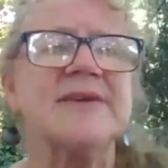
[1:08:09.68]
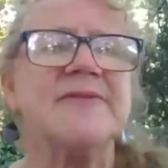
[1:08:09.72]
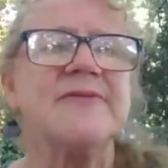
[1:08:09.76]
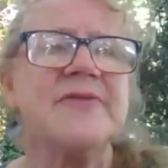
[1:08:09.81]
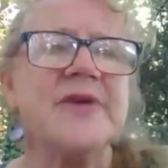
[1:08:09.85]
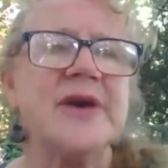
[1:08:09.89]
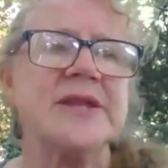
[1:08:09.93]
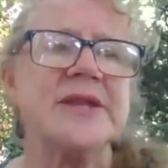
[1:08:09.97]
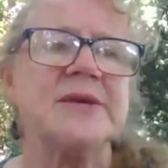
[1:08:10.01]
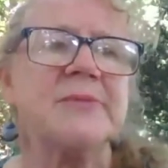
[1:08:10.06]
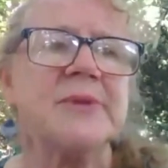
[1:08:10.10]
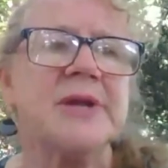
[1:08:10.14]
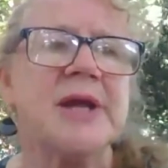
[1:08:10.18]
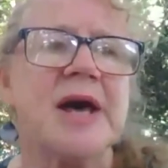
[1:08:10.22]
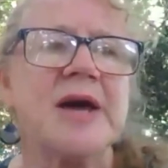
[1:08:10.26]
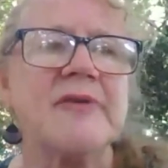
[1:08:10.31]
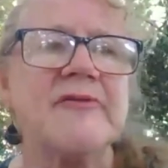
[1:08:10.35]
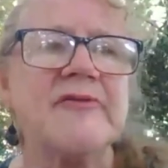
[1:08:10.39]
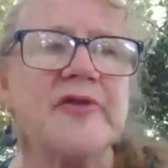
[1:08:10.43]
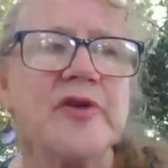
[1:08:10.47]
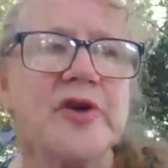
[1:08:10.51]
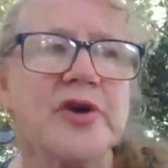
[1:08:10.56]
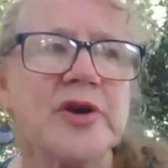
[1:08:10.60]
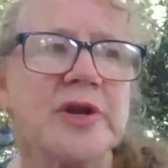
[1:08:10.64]
fed them a lot of
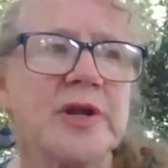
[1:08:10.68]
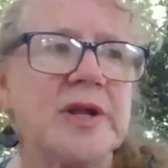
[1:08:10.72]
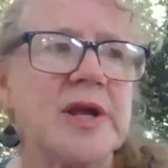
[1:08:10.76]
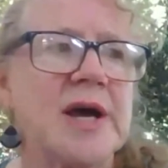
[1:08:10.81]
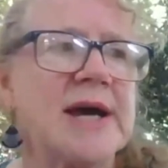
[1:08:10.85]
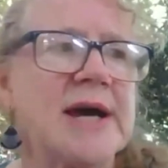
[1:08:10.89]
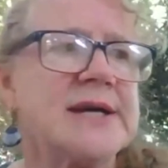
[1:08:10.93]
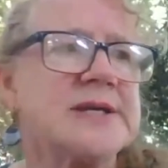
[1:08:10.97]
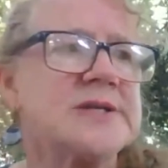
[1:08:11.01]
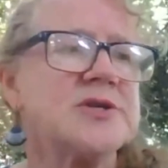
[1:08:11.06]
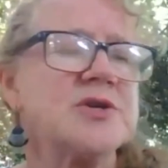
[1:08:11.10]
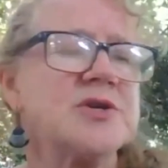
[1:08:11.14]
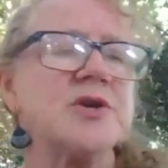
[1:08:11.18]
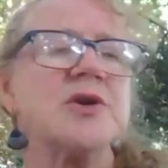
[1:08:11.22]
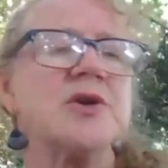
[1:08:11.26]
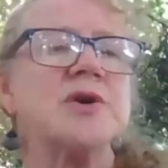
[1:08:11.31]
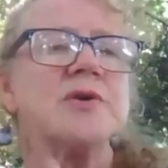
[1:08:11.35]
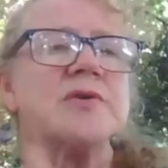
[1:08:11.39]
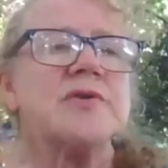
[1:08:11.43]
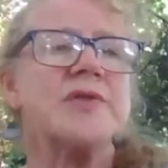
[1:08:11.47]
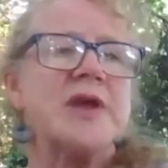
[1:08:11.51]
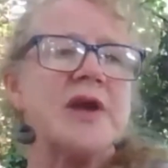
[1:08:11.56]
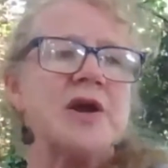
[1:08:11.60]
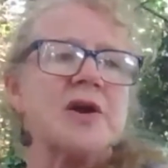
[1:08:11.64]
fertilizer,
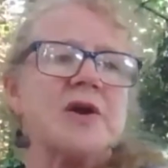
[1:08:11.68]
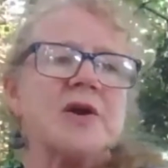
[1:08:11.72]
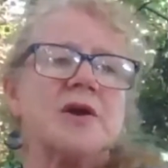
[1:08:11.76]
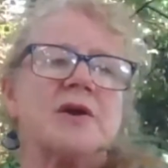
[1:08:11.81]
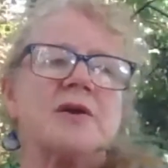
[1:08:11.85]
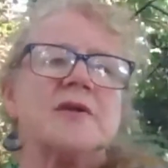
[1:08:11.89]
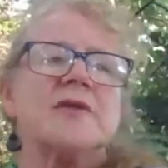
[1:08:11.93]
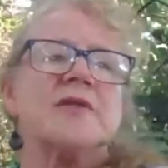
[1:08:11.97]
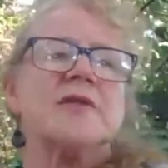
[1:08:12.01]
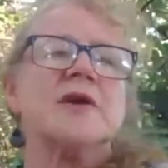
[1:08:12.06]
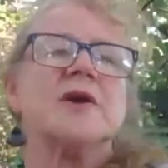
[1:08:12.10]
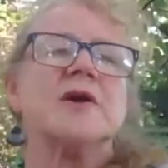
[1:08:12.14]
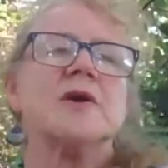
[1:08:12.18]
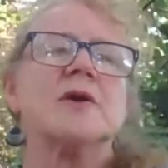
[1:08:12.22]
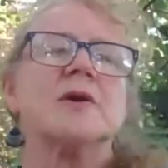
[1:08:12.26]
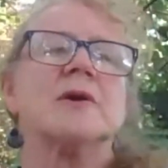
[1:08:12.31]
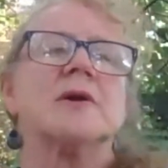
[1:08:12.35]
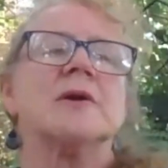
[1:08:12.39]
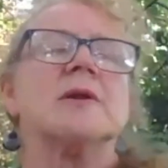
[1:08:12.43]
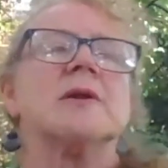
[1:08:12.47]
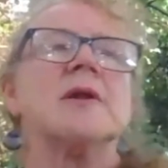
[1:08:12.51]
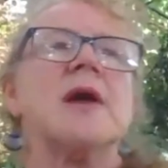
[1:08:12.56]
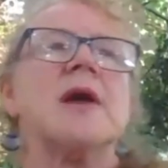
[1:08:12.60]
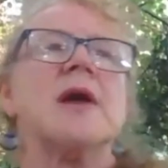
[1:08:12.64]
they're they're
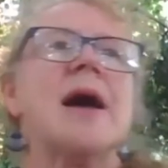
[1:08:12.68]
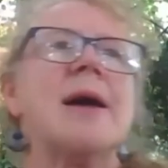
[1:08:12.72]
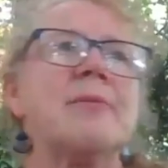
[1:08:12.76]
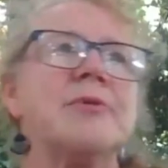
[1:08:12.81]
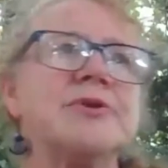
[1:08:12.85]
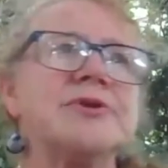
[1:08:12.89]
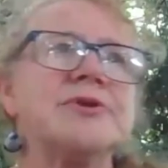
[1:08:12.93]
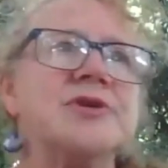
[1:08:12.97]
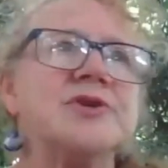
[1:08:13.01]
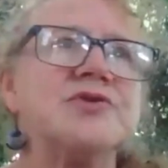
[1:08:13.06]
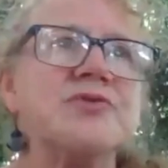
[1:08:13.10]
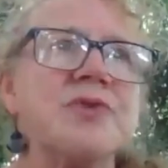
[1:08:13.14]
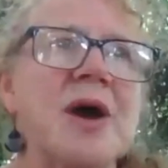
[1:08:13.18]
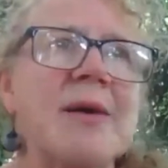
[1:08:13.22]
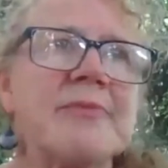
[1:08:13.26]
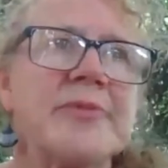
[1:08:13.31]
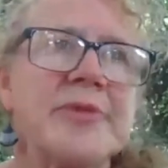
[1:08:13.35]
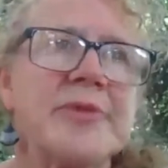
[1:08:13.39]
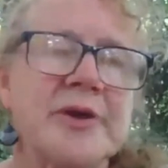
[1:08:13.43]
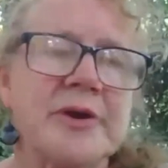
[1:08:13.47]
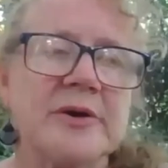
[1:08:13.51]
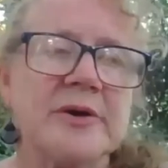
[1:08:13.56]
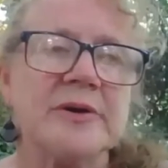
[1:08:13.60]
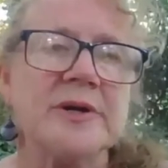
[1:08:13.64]
liable to drop
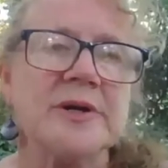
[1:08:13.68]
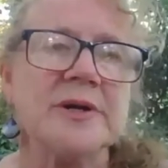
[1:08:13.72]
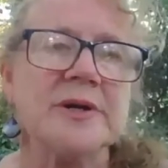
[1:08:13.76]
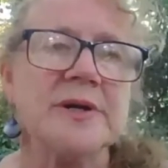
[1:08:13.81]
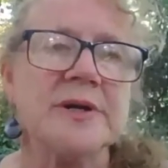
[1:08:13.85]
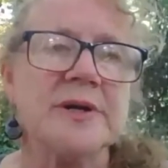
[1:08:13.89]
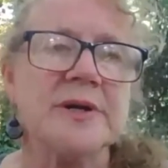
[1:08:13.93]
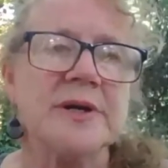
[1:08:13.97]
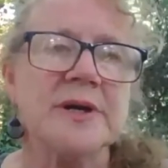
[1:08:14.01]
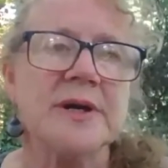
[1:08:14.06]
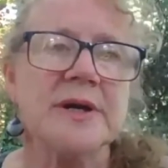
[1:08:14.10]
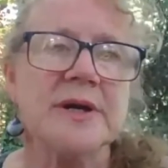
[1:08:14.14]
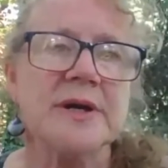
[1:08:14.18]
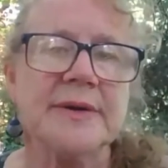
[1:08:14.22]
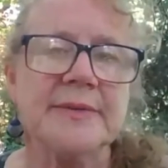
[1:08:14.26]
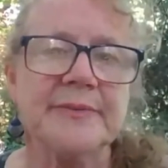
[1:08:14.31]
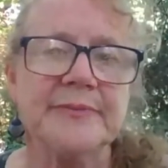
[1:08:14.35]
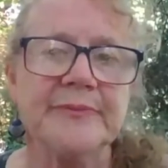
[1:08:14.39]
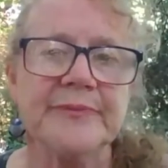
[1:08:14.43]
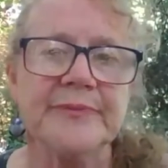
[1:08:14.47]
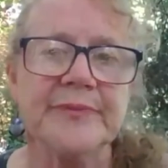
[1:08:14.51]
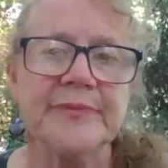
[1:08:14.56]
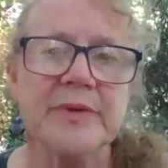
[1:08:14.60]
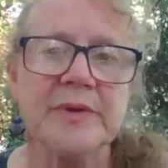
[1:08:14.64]
their
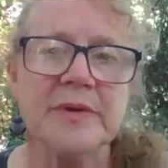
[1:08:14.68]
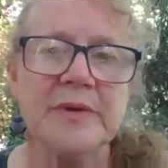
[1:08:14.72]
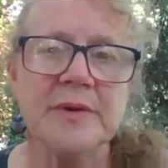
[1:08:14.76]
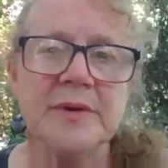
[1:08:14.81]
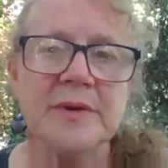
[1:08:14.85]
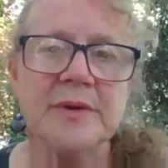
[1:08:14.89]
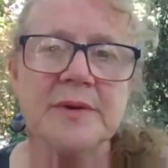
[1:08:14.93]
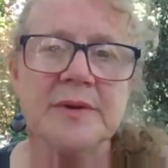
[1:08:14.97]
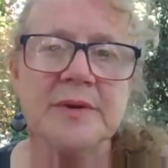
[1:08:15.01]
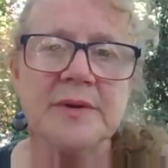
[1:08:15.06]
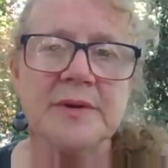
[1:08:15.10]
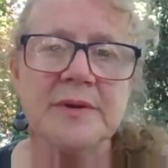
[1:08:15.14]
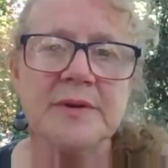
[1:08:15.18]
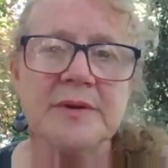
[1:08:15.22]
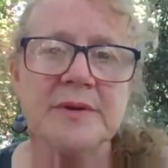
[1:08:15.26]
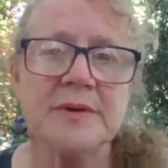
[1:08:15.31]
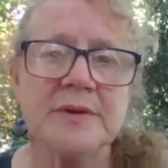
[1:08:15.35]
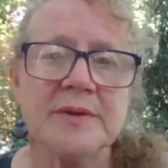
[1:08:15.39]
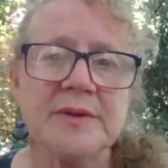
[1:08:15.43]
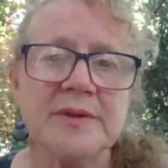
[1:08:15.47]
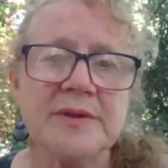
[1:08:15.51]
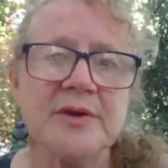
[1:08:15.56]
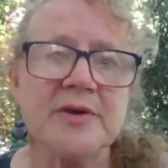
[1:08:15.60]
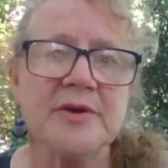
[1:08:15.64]
um,
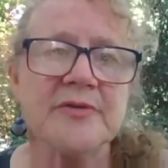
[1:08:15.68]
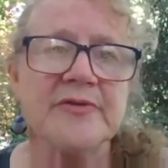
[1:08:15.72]
their